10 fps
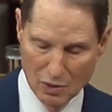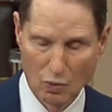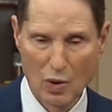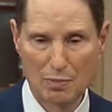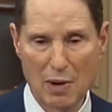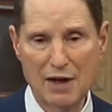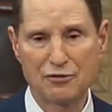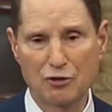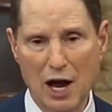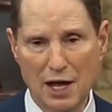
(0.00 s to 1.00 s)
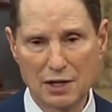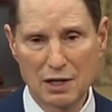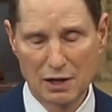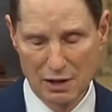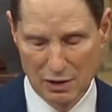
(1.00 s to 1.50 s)
when my friend,
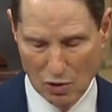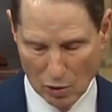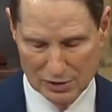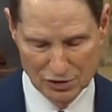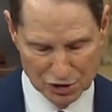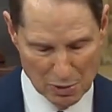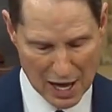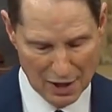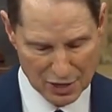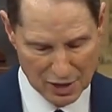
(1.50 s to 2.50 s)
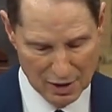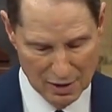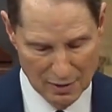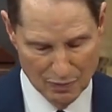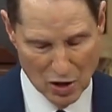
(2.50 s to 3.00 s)
Gordon Smith,
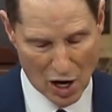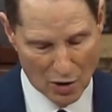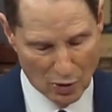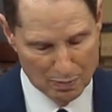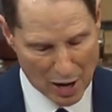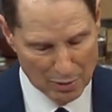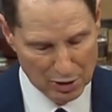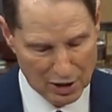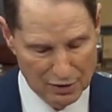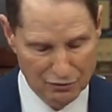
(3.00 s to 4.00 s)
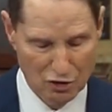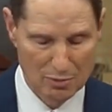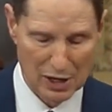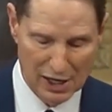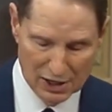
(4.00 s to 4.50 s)
a Republican
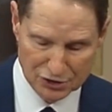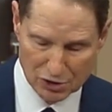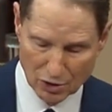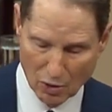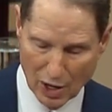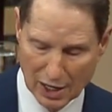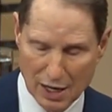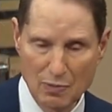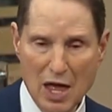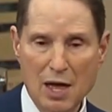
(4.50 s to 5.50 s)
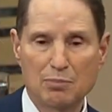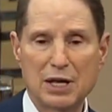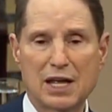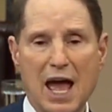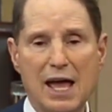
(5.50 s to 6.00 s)
from Eastern Oregon,
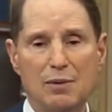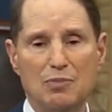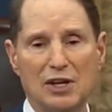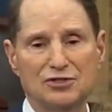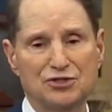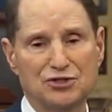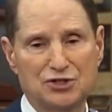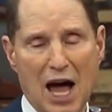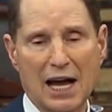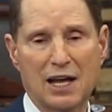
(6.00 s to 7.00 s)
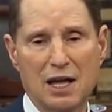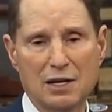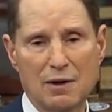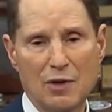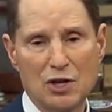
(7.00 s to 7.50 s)
became the second
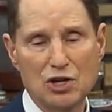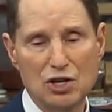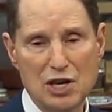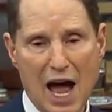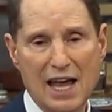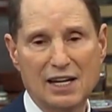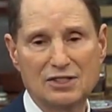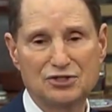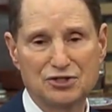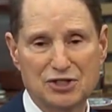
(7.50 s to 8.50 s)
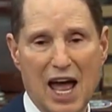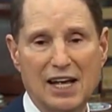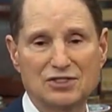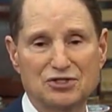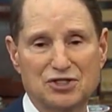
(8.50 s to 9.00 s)
United
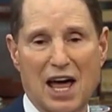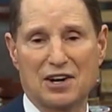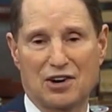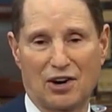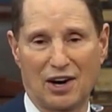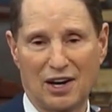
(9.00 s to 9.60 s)
States Senator